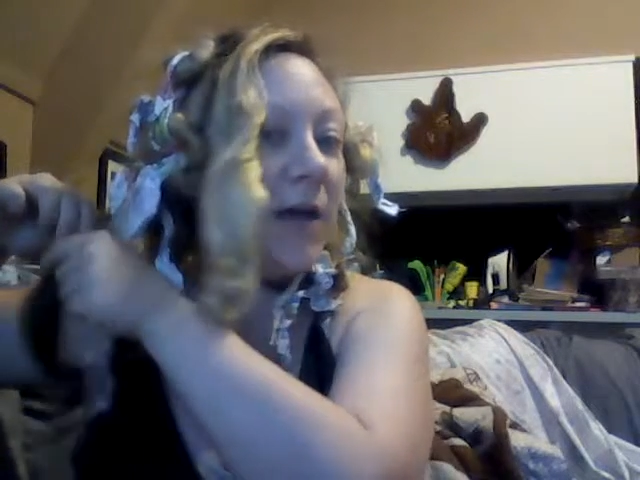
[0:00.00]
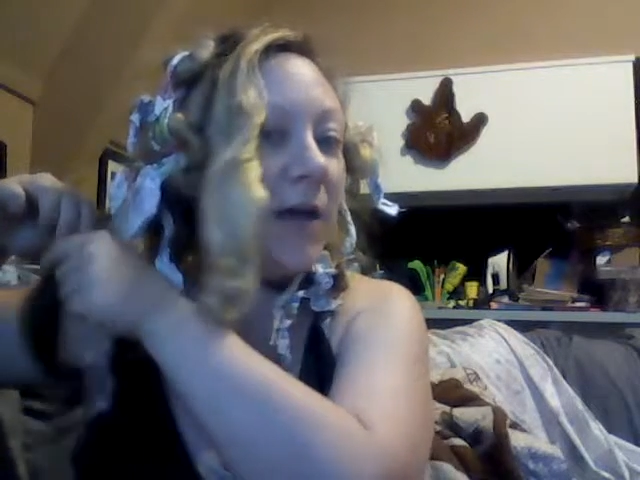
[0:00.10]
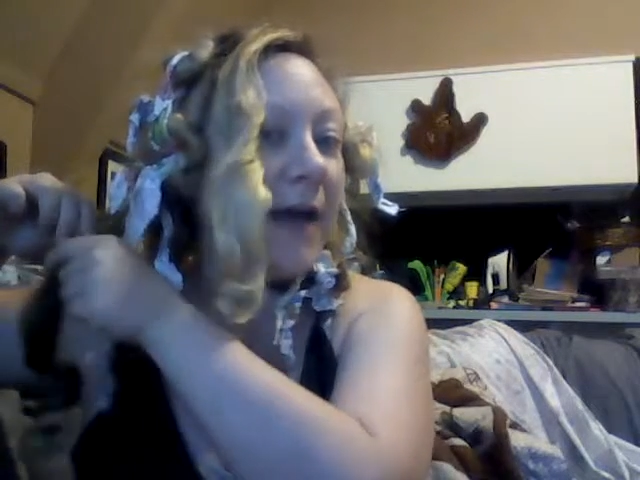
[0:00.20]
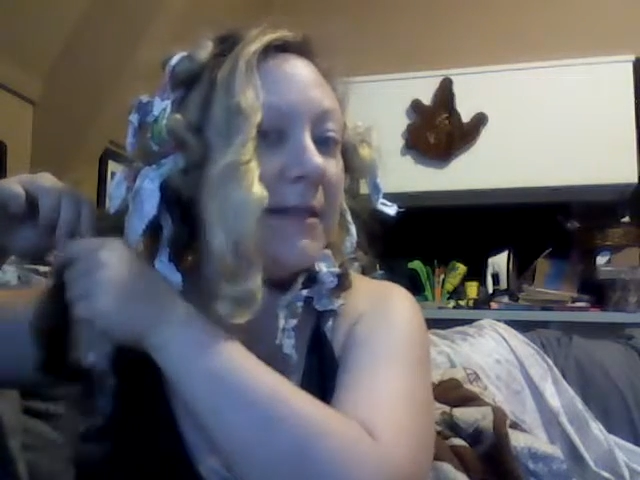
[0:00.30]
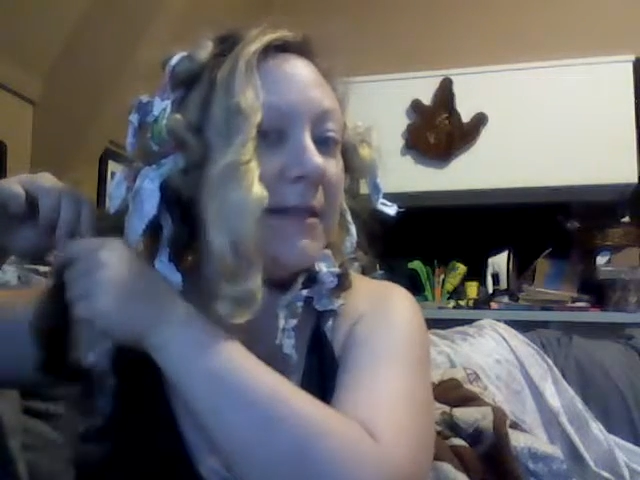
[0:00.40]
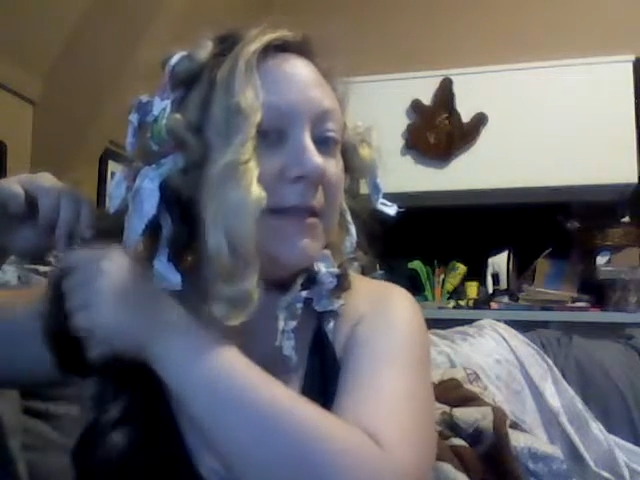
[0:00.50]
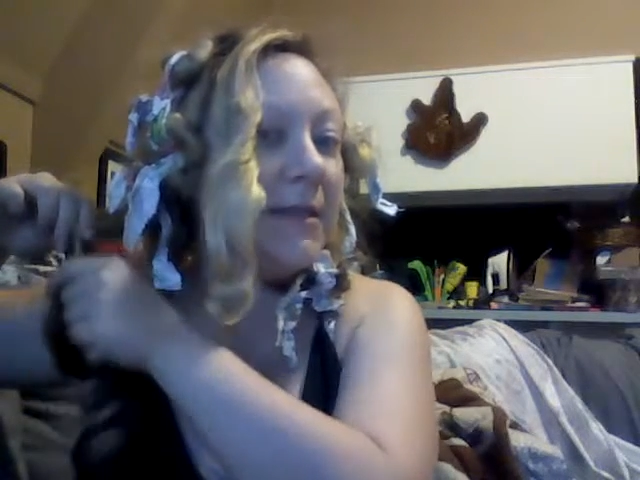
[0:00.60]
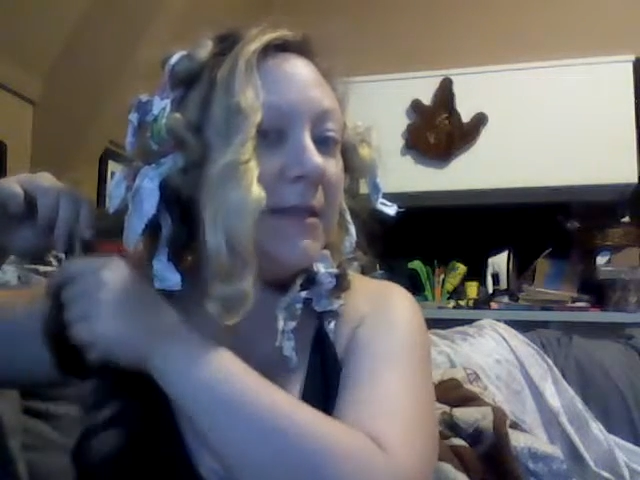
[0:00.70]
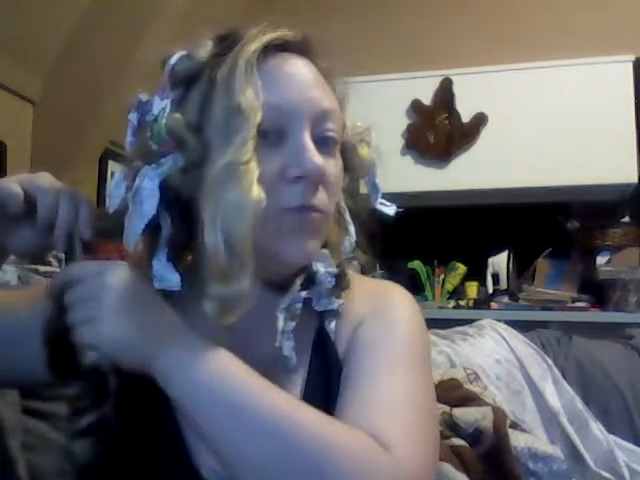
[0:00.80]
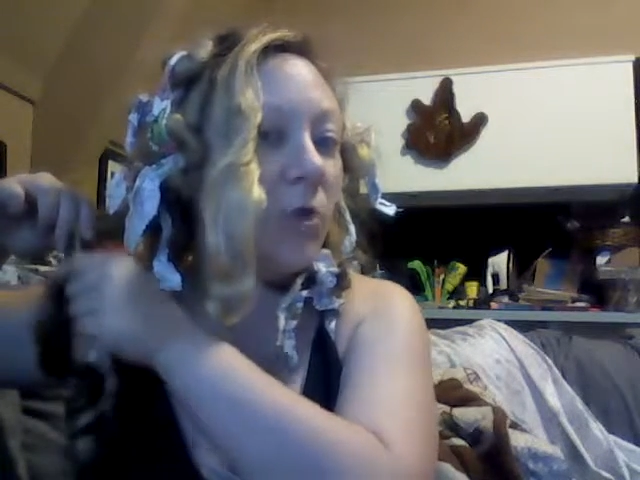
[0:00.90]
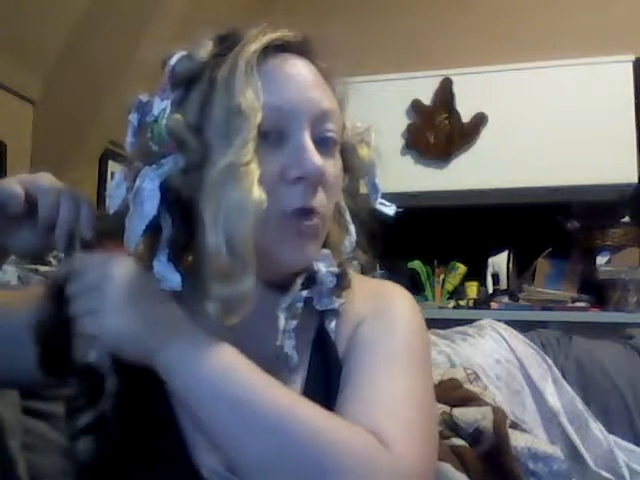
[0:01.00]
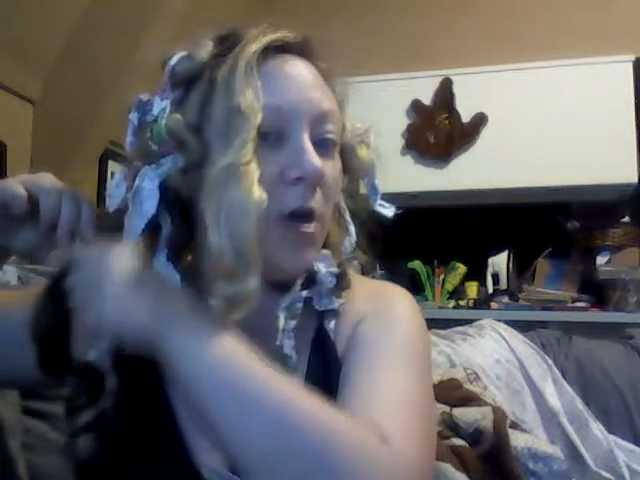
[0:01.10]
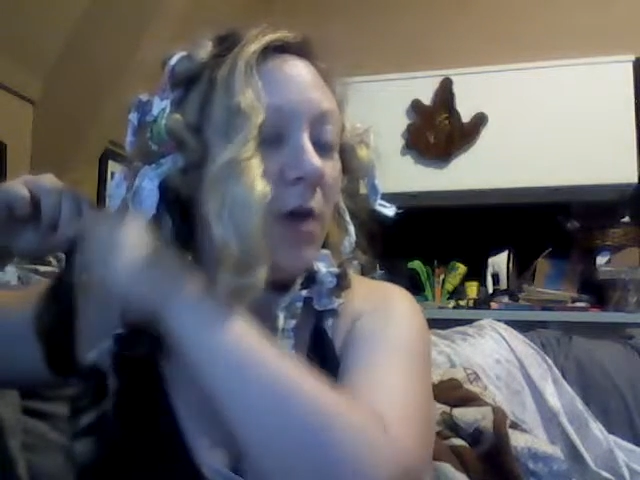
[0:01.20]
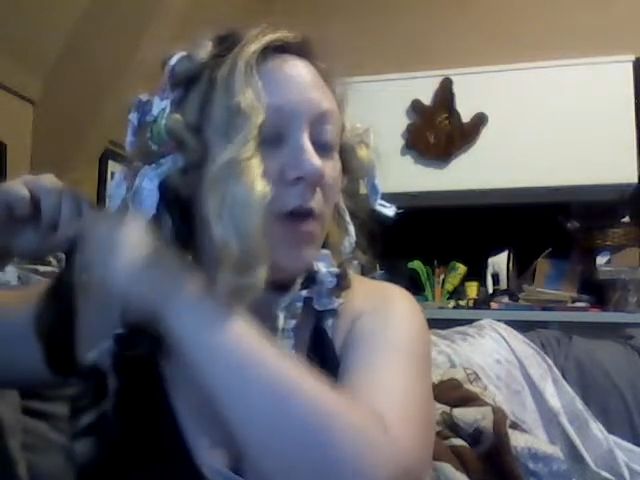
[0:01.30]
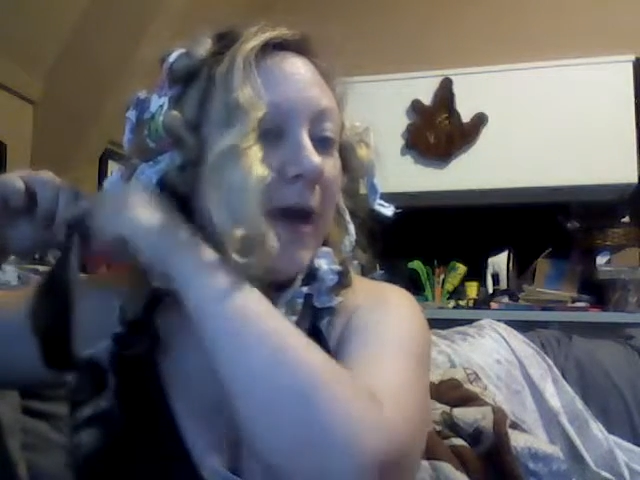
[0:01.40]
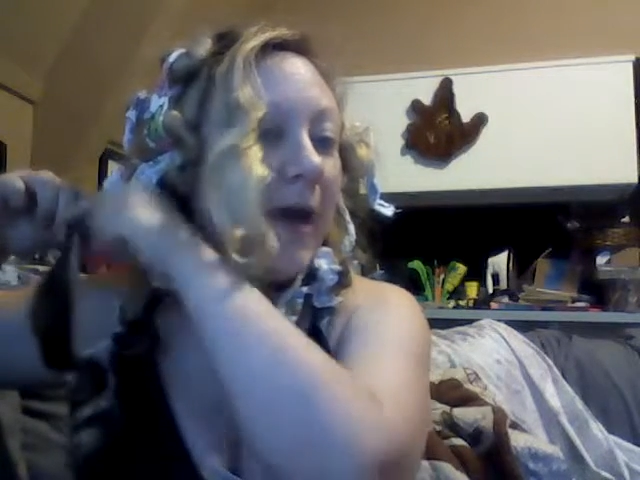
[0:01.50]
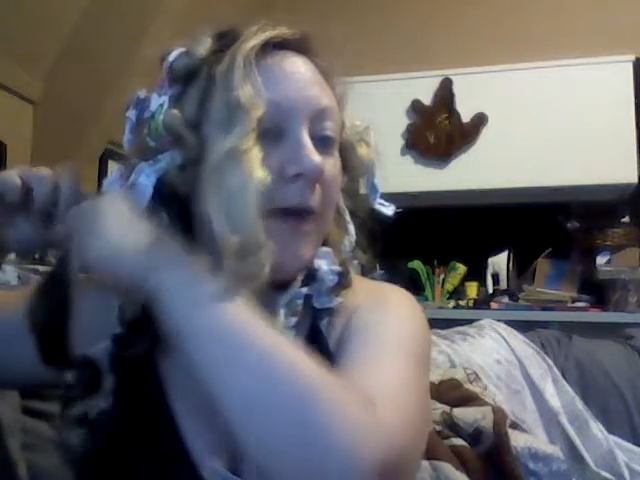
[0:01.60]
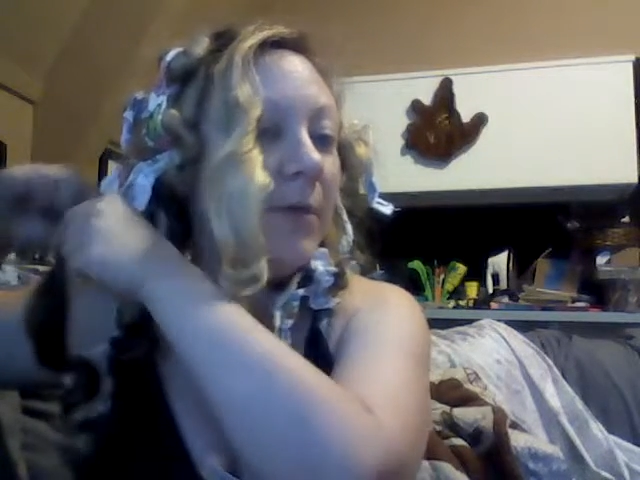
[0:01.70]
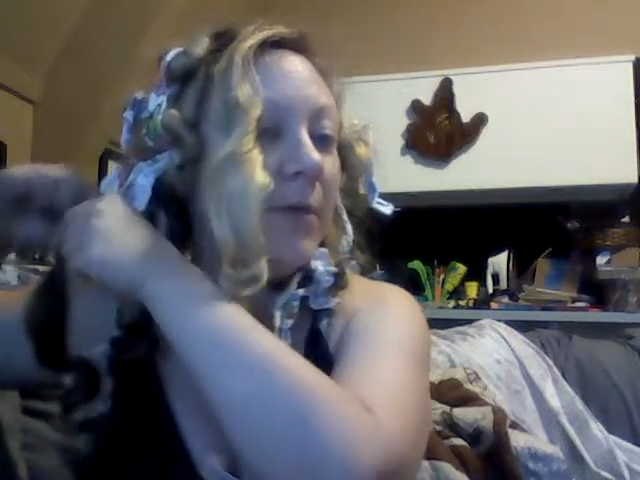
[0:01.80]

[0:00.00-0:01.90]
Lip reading: I didn't roll all the way up.